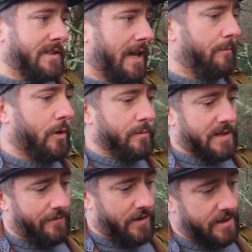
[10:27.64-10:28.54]
tent becomes
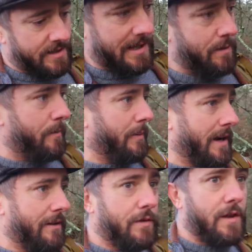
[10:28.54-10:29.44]
heavier, your sleeping
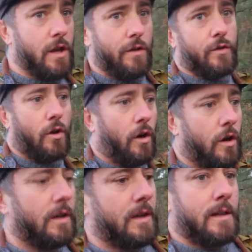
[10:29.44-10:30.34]
bag, everything that you've
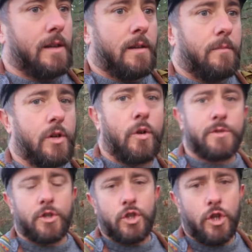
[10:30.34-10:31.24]
got becomes
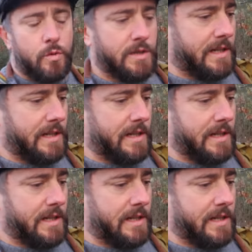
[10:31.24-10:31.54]
a chew to